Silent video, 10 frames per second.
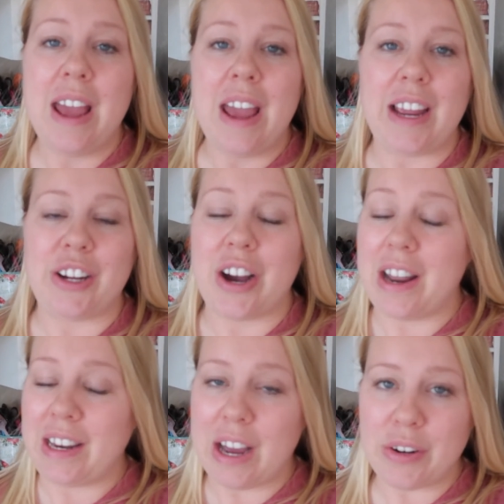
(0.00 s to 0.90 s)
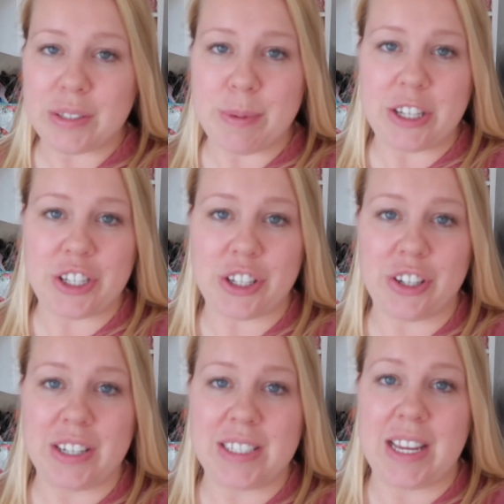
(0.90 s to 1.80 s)
and cutting out as much
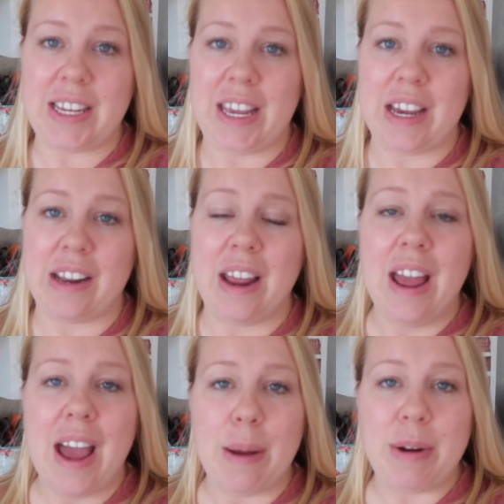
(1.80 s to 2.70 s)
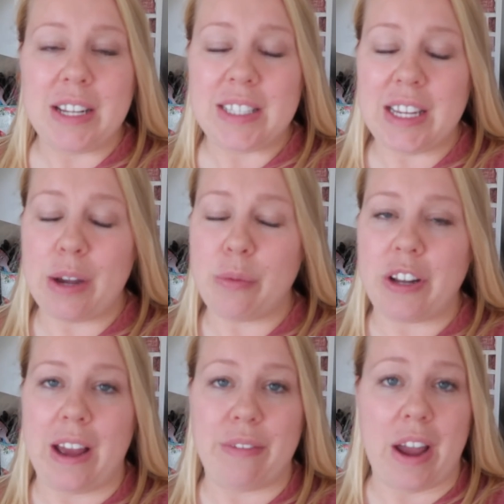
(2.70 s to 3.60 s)
sugar as I can. I'm not saying I
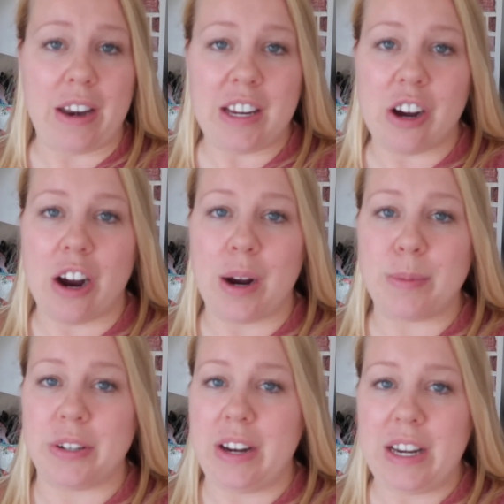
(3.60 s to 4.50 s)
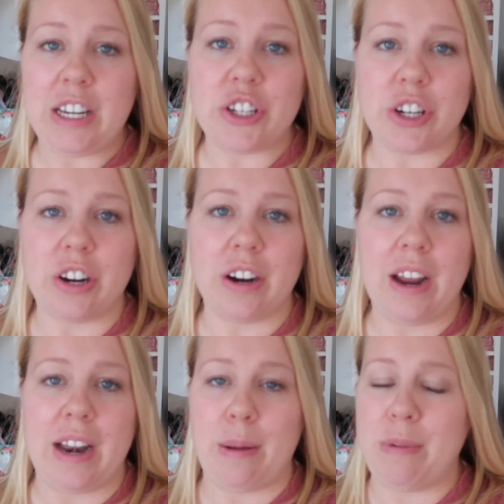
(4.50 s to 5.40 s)
won't have any carbs or any sugar,
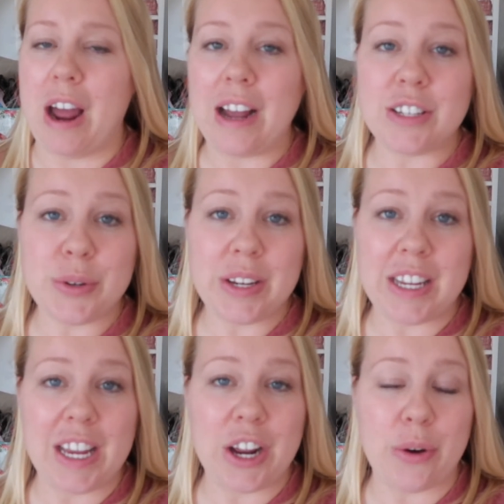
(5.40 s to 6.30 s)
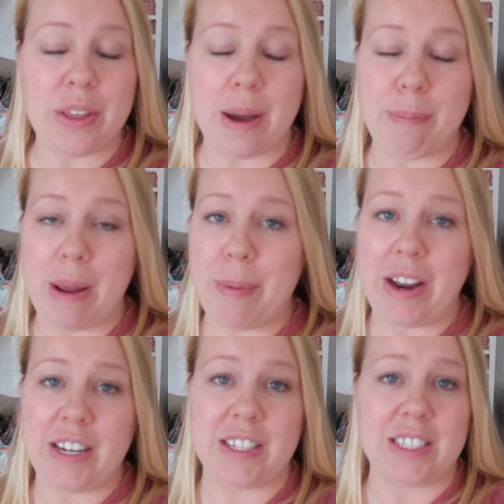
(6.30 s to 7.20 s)
and I'm not doing keto. That my
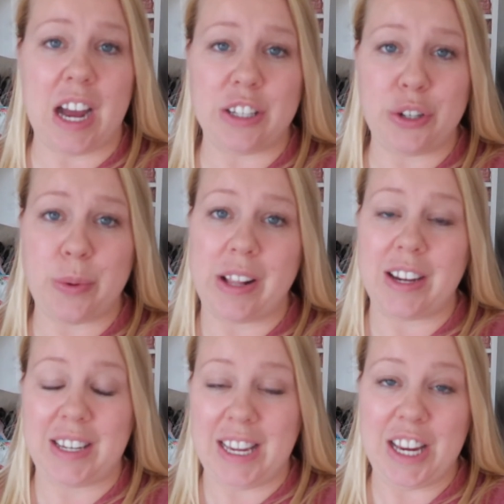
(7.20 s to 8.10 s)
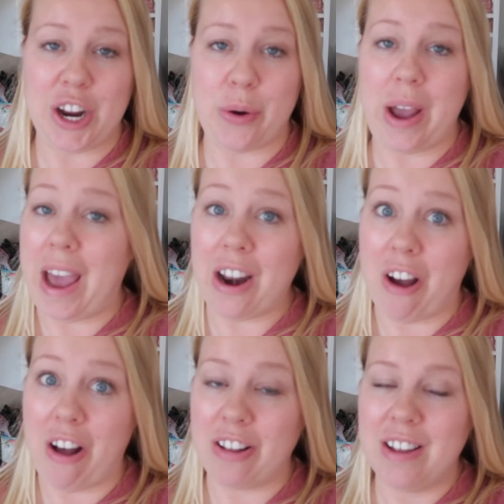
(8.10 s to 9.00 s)
body does not do well on keto at
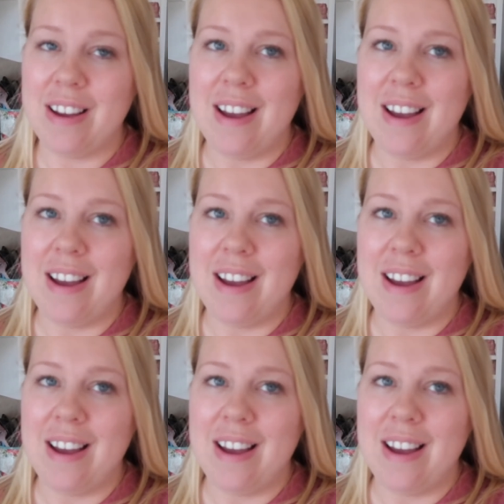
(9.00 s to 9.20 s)
all.